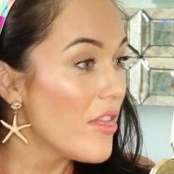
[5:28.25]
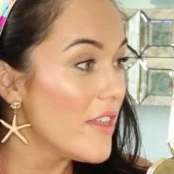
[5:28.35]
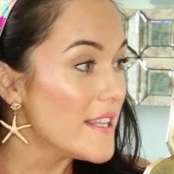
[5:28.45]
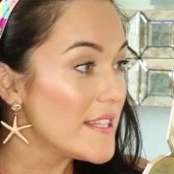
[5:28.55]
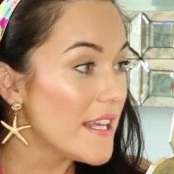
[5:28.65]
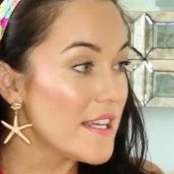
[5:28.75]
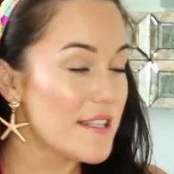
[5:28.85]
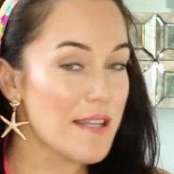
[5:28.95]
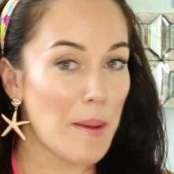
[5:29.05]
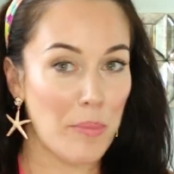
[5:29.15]
This
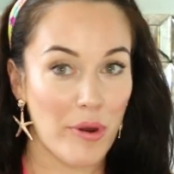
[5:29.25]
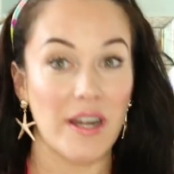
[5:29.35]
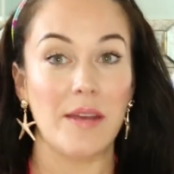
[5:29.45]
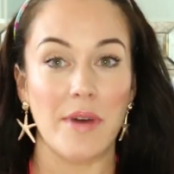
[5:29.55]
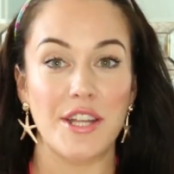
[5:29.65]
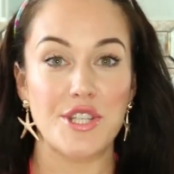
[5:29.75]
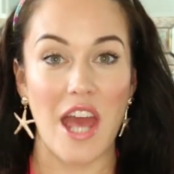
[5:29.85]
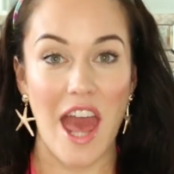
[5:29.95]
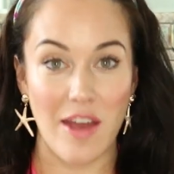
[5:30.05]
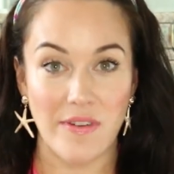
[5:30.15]
is pretty much
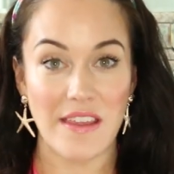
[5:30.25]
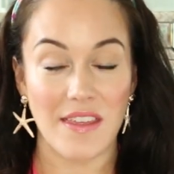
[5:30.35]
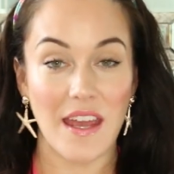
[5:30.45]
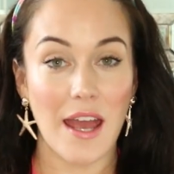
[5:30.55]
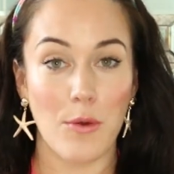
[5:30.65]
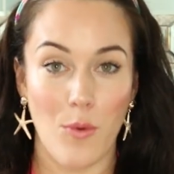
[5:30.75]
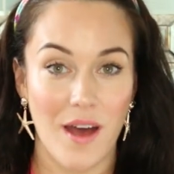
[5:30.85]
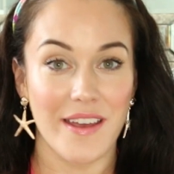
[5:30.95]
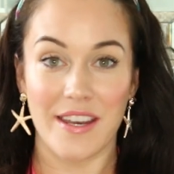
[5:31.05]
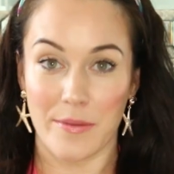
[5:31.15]
everything I
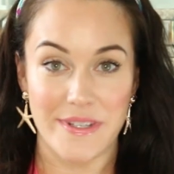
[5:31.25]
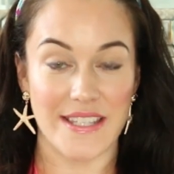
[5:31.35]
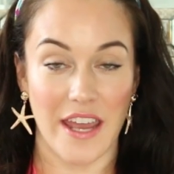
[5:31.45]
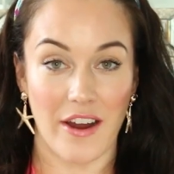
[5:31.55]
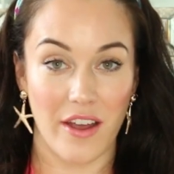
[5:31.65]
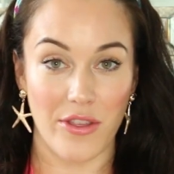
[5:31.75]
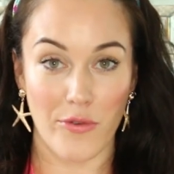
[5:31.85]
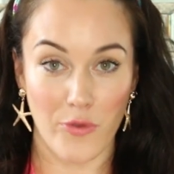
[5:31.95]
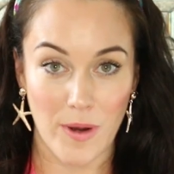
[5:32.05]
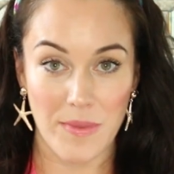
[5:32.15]
want in a mascara. The
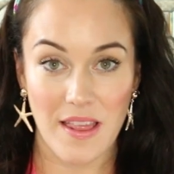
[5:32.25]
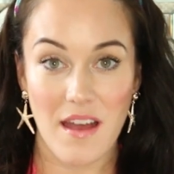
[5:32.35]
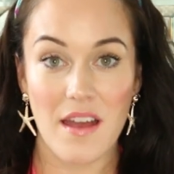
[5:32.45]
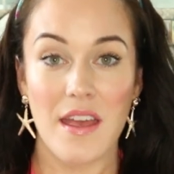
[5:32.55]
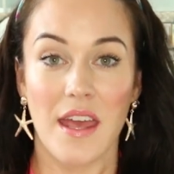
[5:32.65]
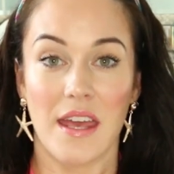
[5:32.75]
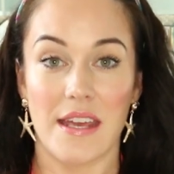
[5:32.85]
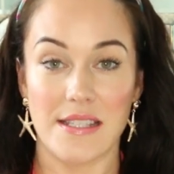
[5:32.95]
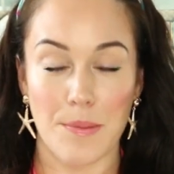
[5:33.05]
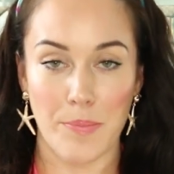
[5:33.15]
formula
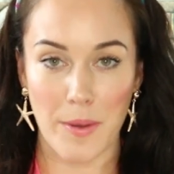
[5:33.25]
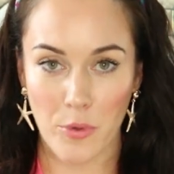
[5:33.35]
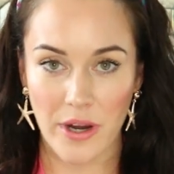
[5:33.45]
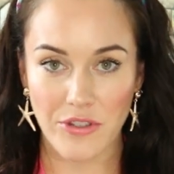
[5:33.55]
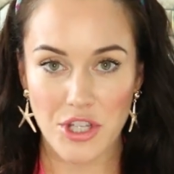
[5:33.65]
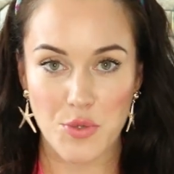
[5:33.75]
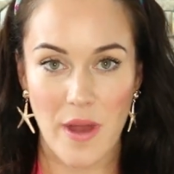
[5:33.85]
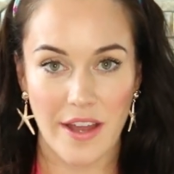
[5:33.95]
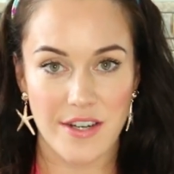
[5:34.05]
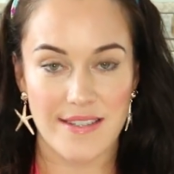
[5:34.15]
is a bit more on the
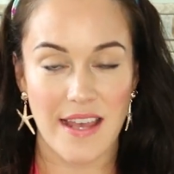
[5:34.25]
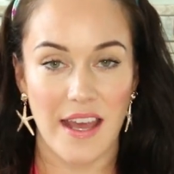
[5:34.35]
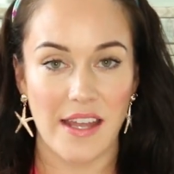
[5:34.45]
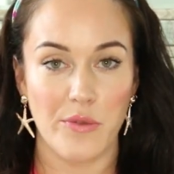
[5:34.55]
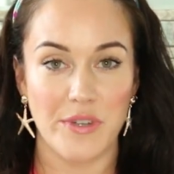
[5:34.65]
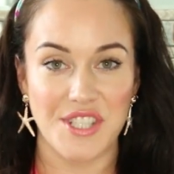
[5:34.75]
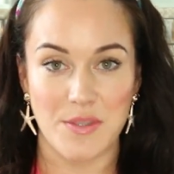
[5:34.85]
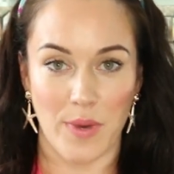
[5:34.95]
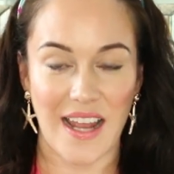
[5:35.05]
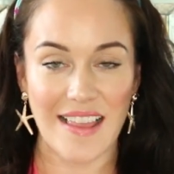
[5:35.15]
drier side, which
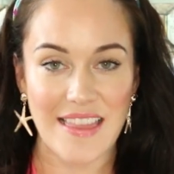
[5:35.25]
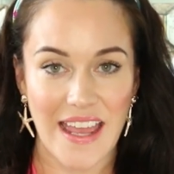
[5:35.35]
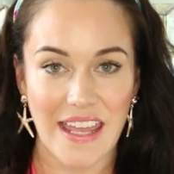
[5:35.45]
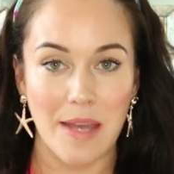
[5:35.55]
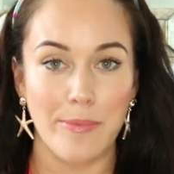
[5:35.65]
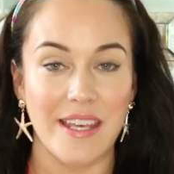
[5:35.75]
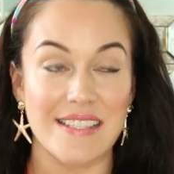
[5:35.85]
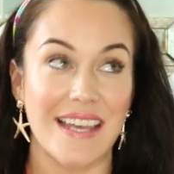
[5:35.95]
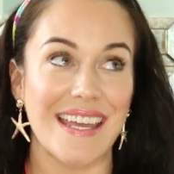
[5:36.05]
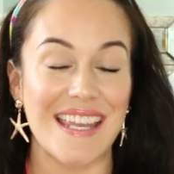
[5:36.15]
is what I like
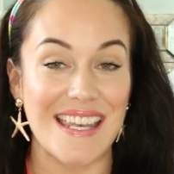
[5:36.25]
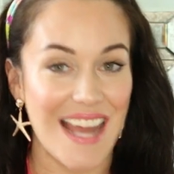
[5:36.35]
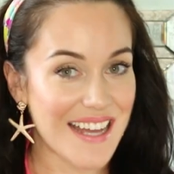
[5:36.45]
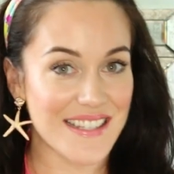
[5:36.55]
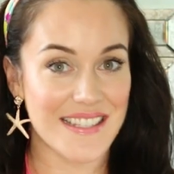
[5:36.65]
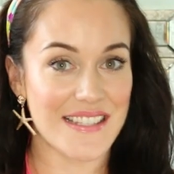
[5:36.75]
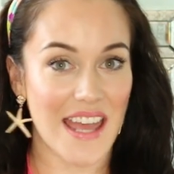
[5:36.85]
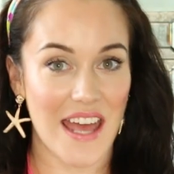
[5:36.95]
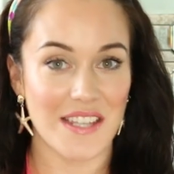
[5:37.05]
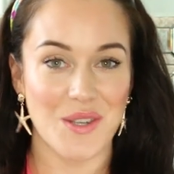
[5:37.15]
because I cannot
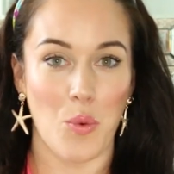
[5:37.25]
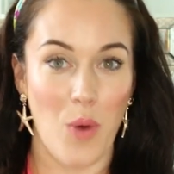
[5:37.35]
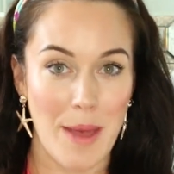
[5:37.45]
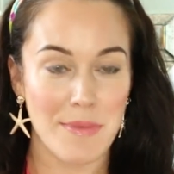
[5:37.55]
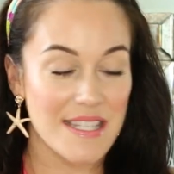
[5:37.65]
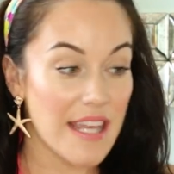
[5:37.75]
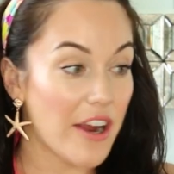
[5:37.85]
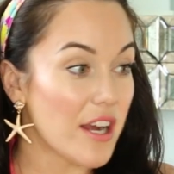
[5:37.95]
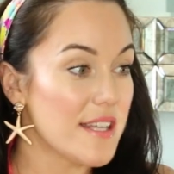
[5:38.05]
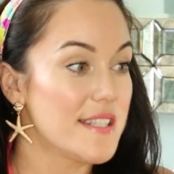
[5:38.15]
stand wet
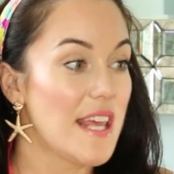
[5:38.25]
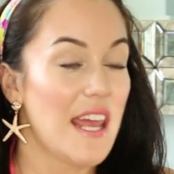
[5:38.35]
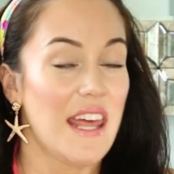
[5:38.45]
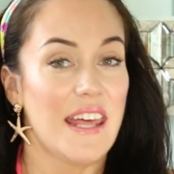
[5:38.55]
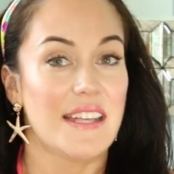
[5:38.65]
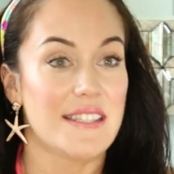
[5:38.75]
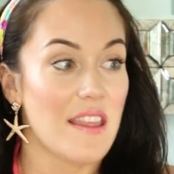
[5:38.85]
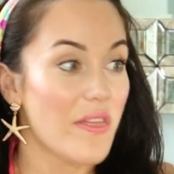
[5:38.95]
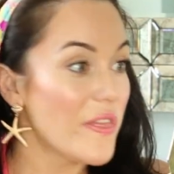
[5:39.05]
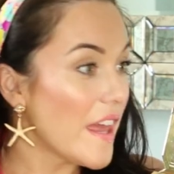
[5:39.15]
mascaras. It's
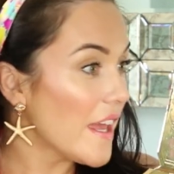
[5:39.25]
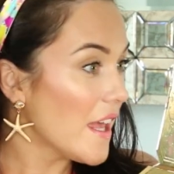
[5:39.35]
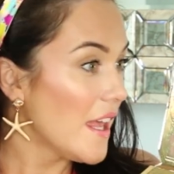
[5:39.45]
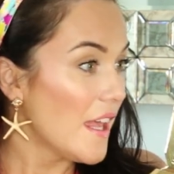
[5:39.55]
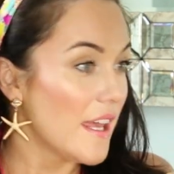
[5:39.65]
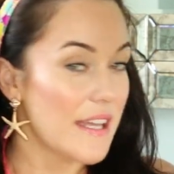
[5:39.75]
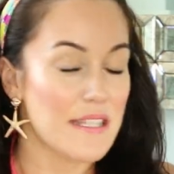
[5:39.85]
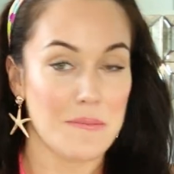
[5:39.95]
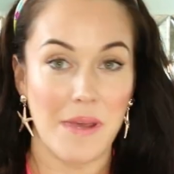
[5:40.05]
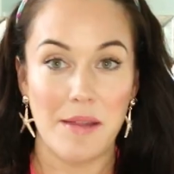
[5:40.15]
thick,
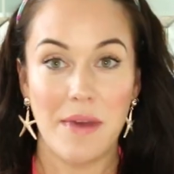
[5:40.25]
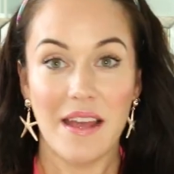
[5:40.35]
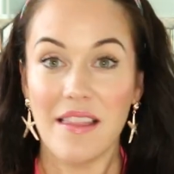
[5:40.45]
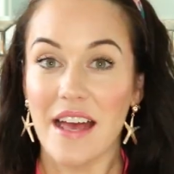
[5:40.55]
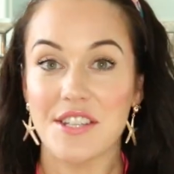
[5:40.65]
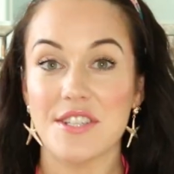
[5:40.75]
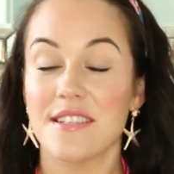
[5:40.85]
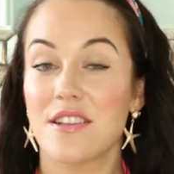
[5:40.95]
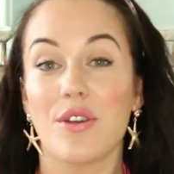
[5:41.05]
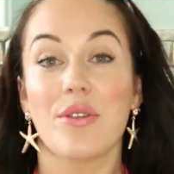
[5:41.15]
it's made my
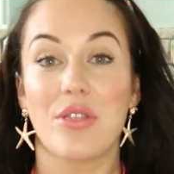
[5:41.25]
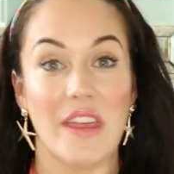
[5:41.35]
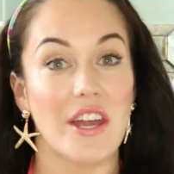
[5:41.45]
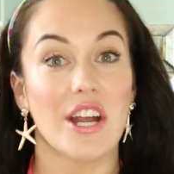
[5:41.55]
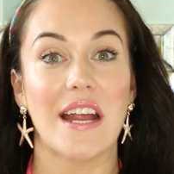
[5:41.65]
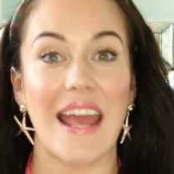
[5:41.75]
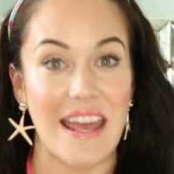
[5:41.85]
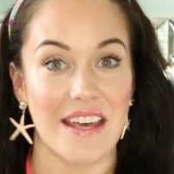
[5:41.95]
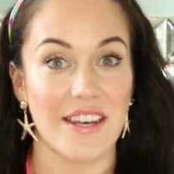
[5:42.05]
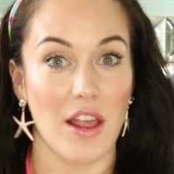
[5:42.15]
lashes look thicker
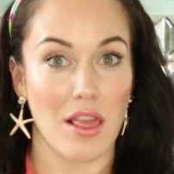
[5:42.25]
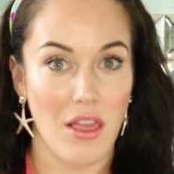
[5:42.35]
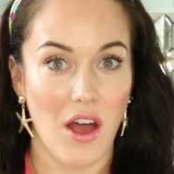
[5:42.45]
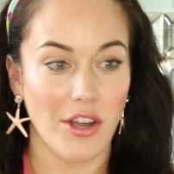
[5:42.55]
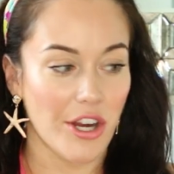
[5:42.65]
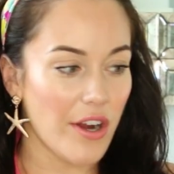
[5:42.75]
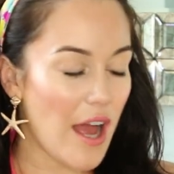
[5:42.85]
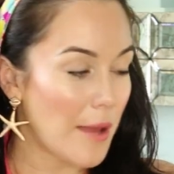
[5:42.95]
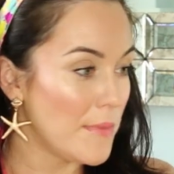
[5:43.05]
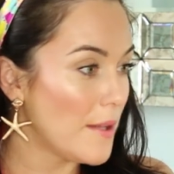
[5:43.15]
and longer.
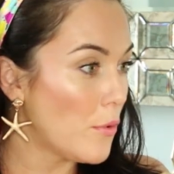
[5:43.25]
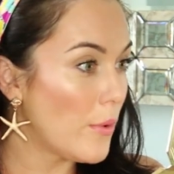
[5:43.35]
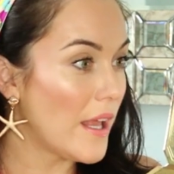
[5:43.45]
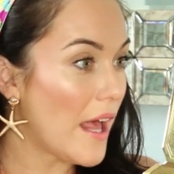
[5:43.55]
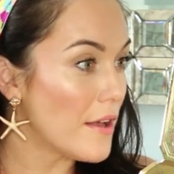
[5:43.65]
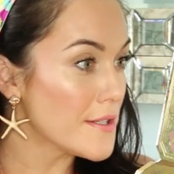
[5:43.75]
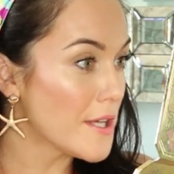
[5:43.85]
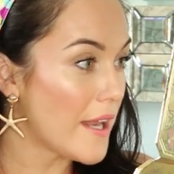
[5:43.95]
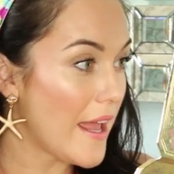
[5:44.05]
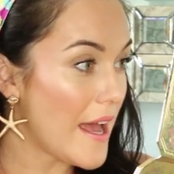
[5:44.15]
I mean, what else
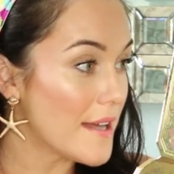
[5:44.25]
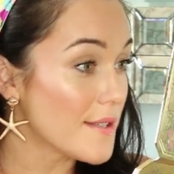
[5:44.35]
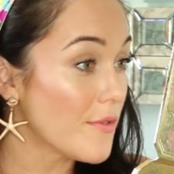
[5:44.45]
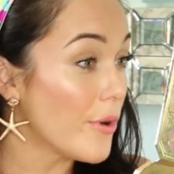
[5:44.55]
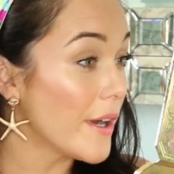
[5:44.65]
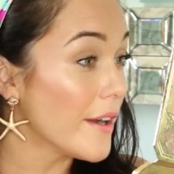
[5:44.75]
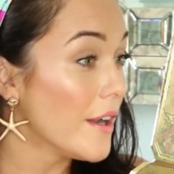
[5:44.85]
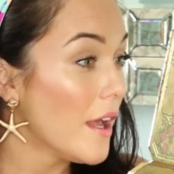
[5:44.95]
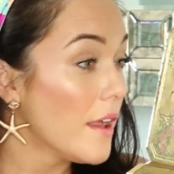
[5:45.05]
could I ask for?